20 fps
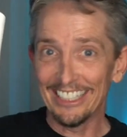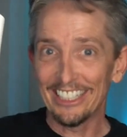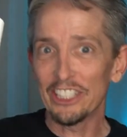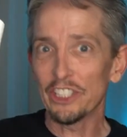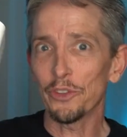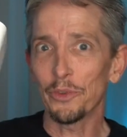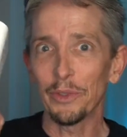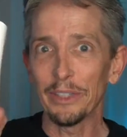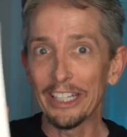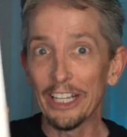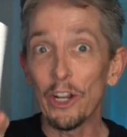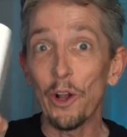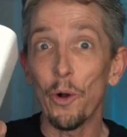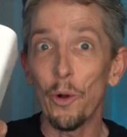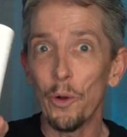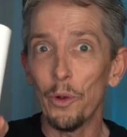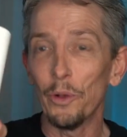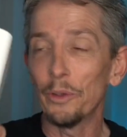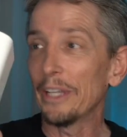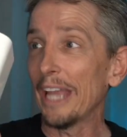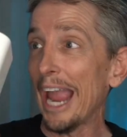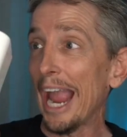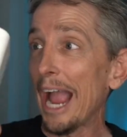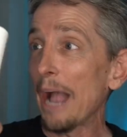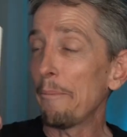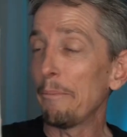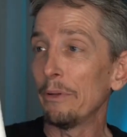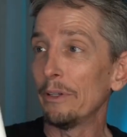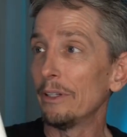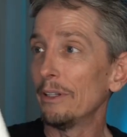This is a really old
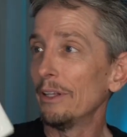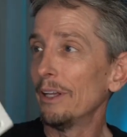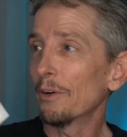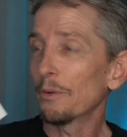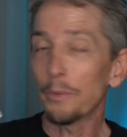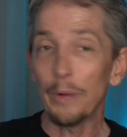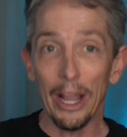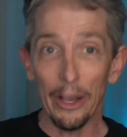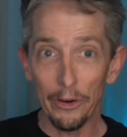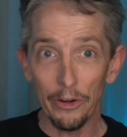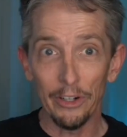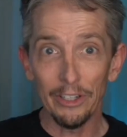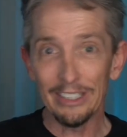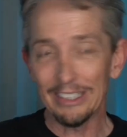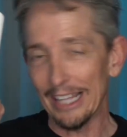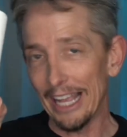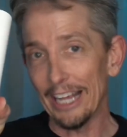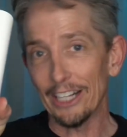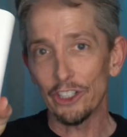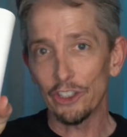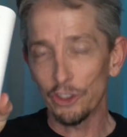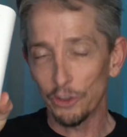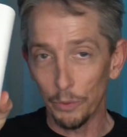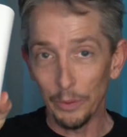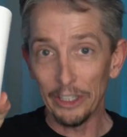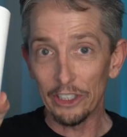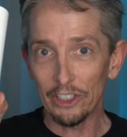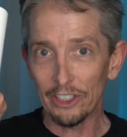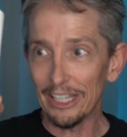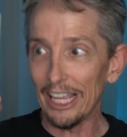Apple router slash
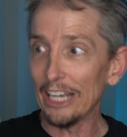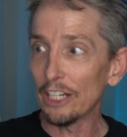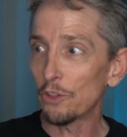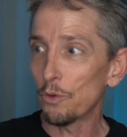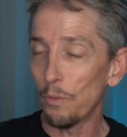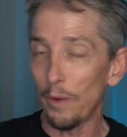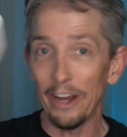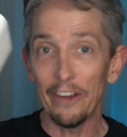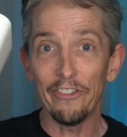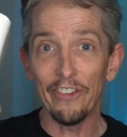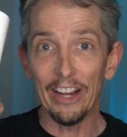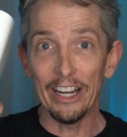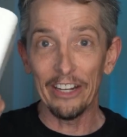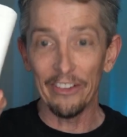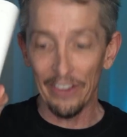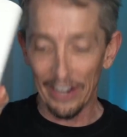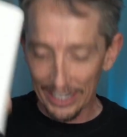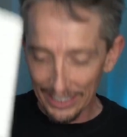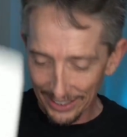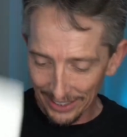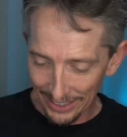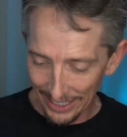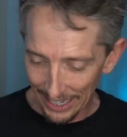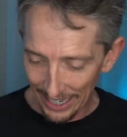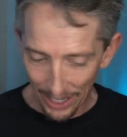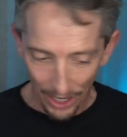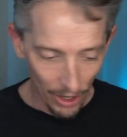switch slash Wi-Fi device.